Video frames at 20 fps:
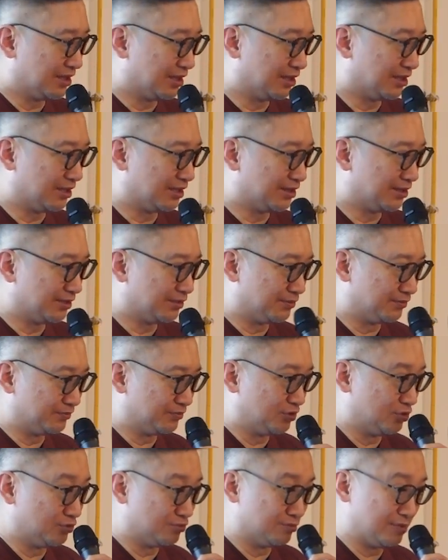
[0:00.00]
Um,
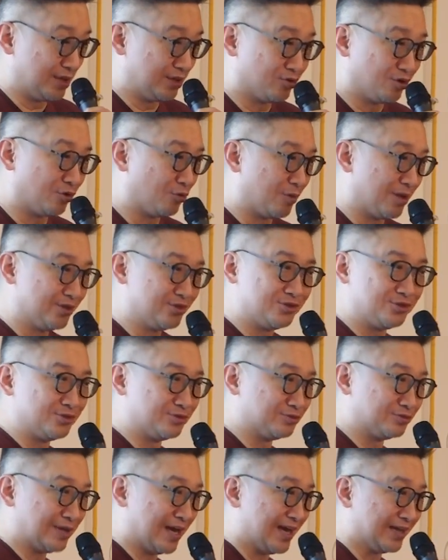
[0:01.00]
you may not want
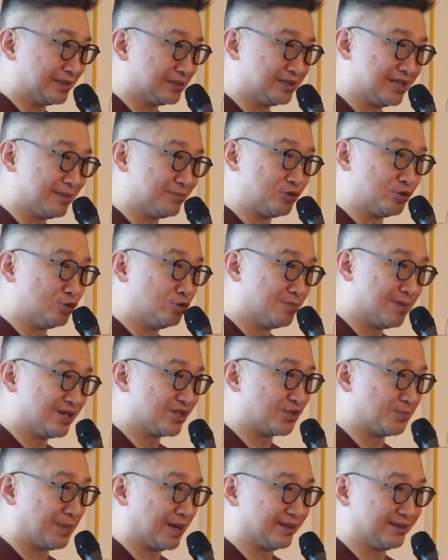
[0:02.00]
to anger them too
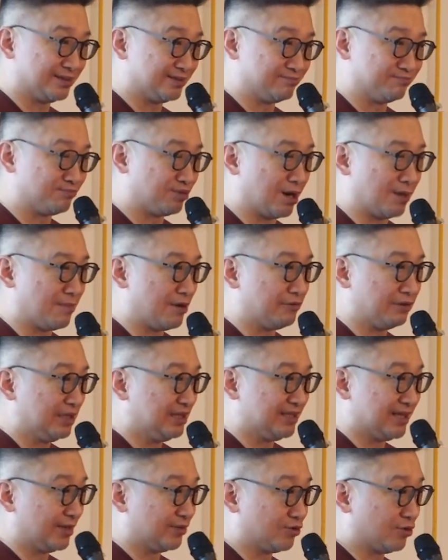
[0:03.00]
much, but primarily
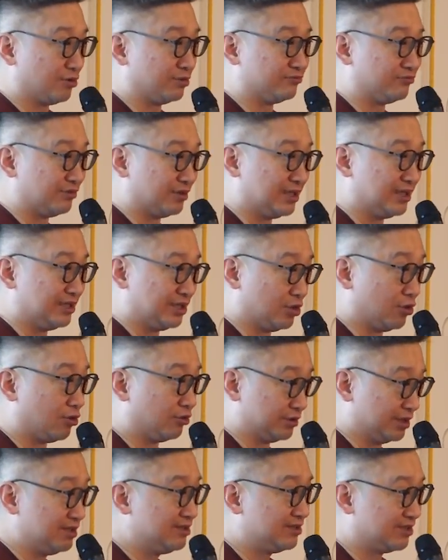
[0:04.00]
they're not really the
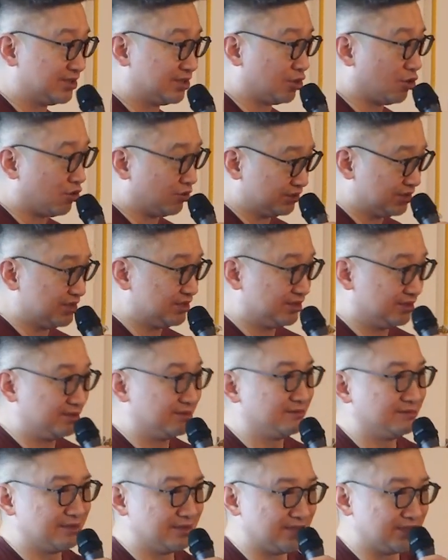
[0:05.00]
audience. The
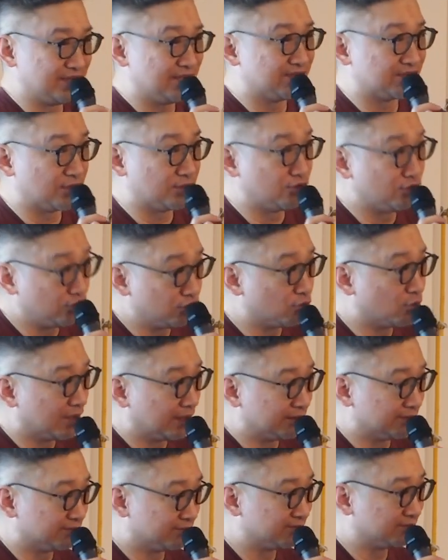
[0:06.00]
audience is a new
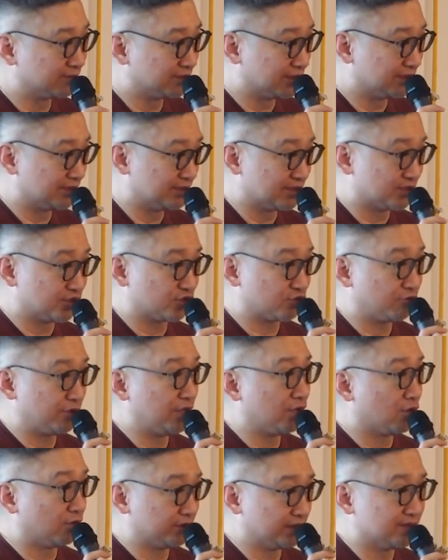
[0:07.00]
one. It's a
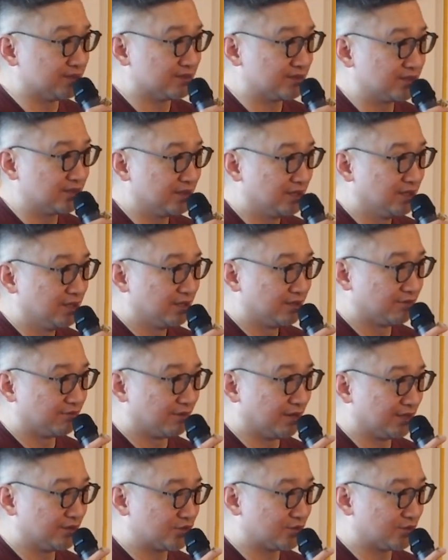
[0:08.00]
screen audience, right?